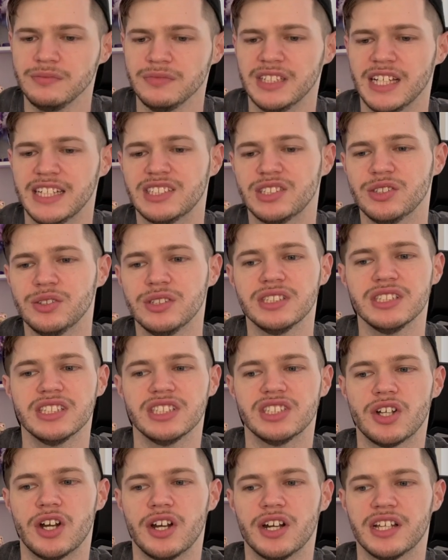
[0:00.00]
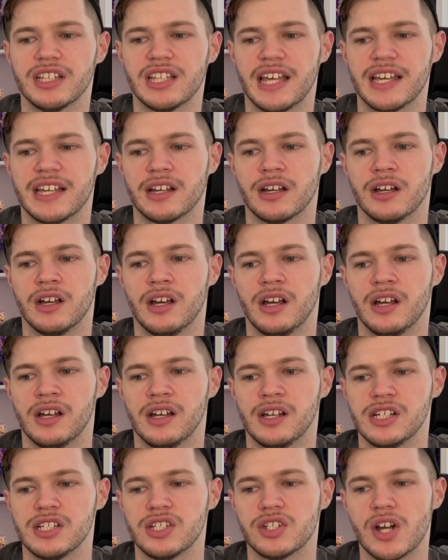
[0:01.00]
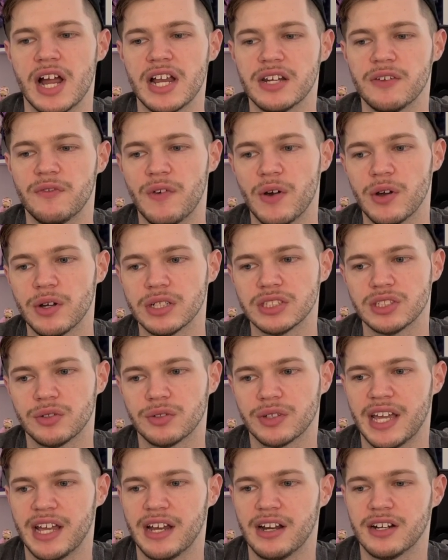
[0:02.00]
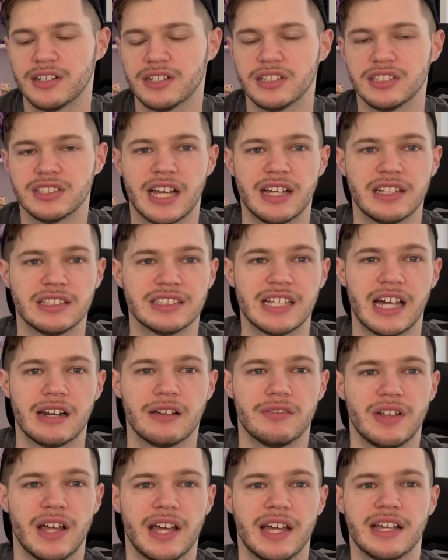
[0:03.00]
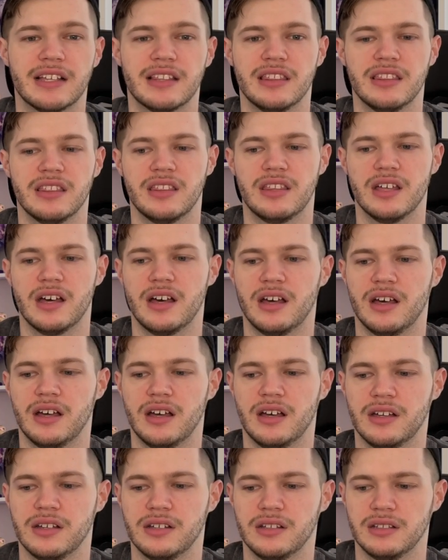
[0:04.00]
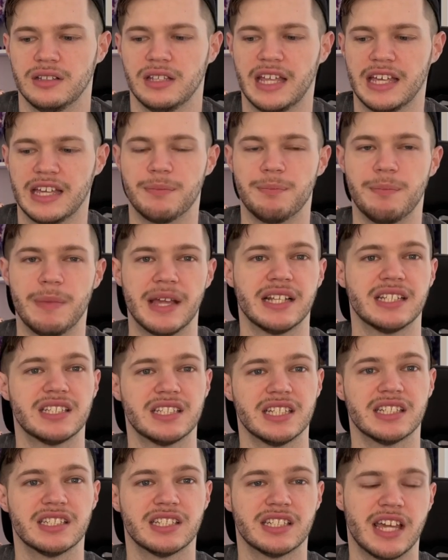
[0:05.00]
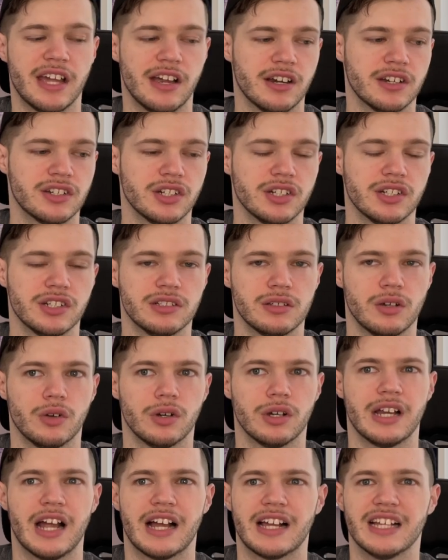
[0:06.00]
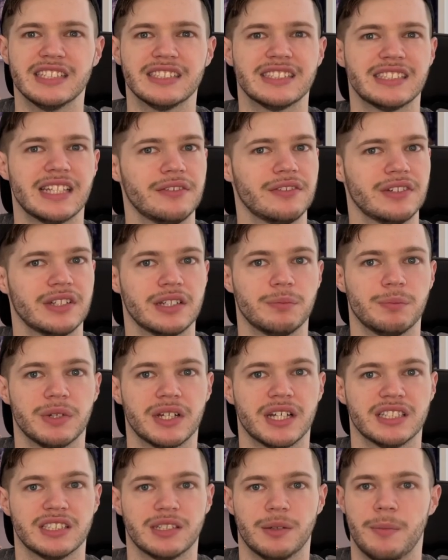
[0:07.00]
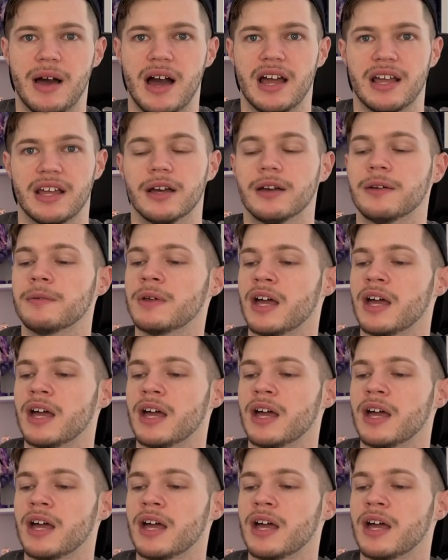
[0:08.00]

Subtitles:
as soon as it started like trying to focus on characters outside of like the like main six characters, or I guess seven because of Maya.